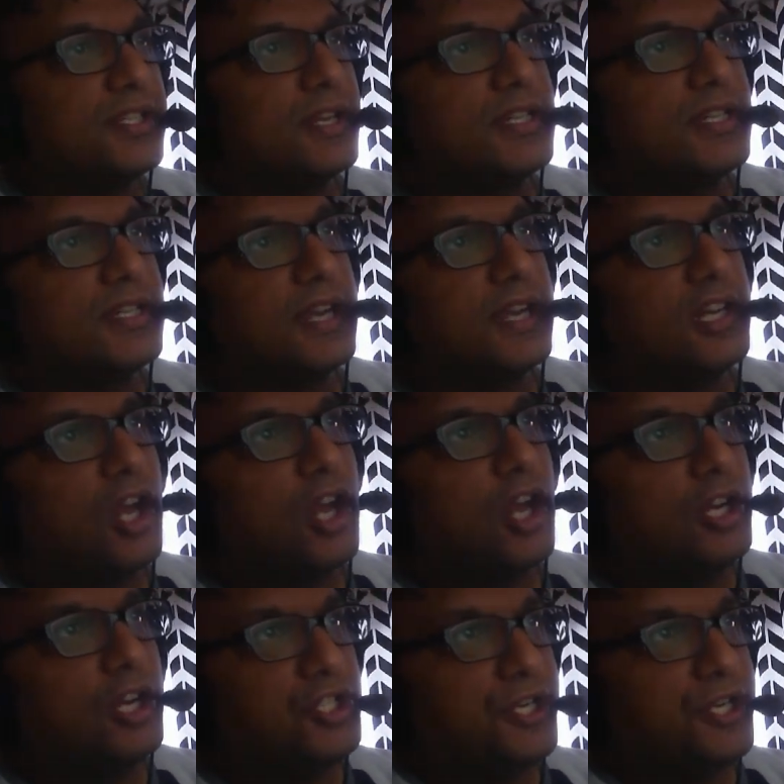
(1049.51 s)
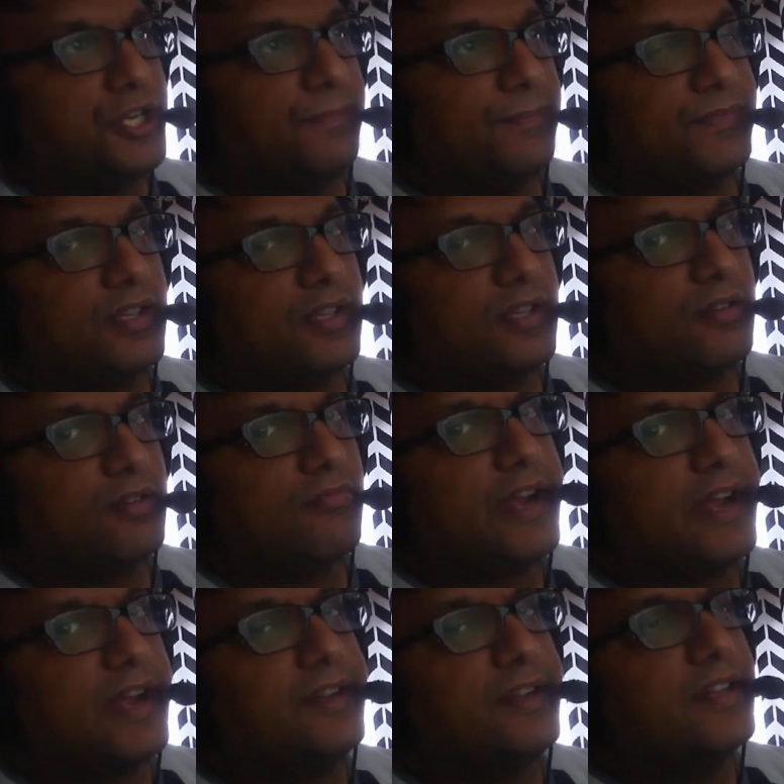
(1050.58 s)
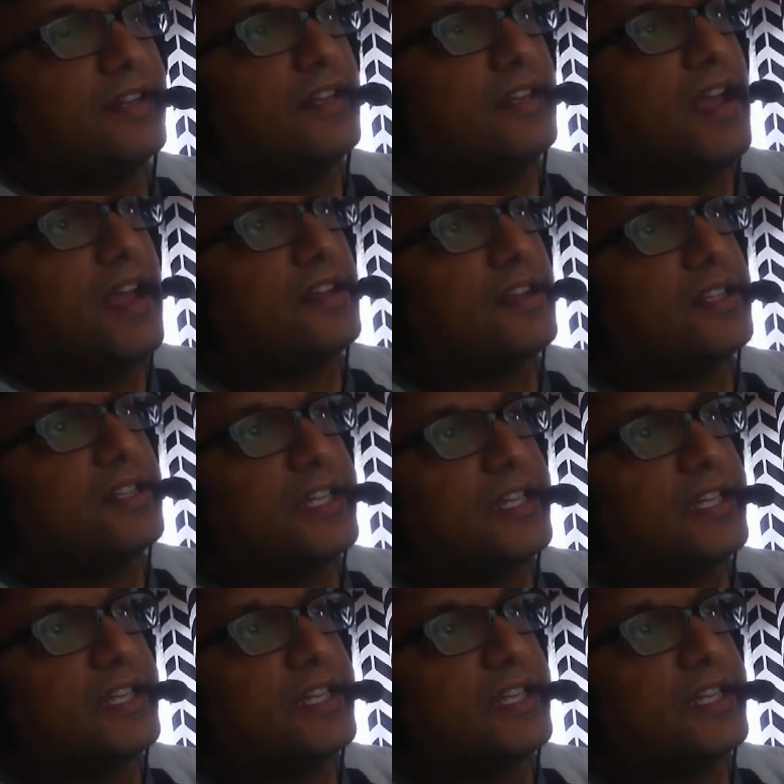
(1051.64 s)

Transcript: technology, right? And the